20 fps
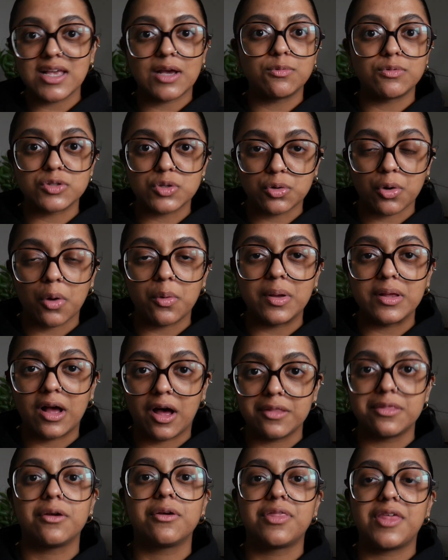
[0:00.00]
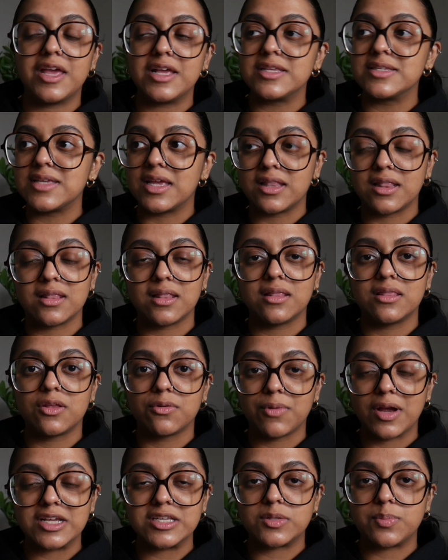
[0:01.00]
I was growing other things in the
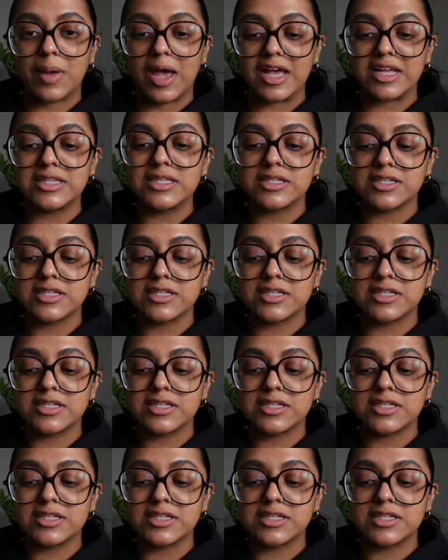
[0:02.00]
raised bed.